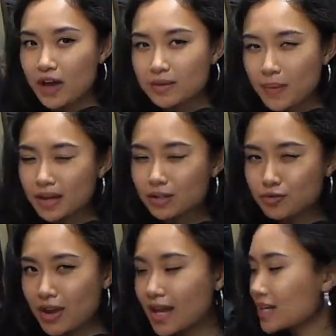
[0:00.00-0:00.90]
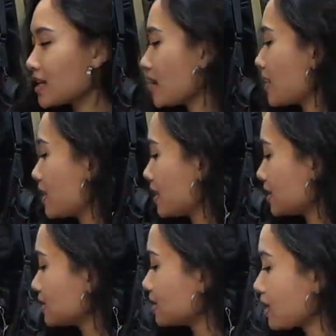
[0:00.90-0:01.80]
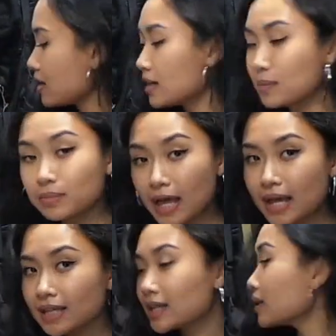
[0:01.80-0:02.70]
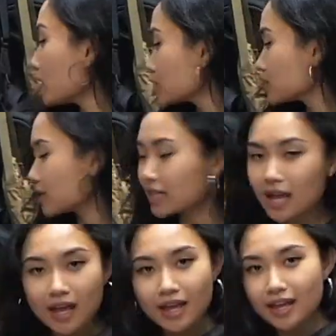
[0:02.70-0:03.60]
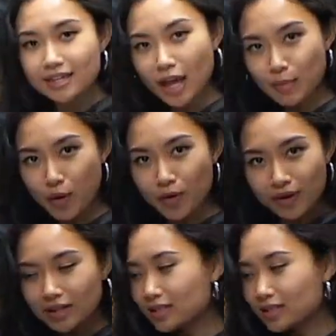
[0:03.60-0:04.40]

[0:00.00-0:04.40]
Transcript: fanny pack in red and in black and also in camel.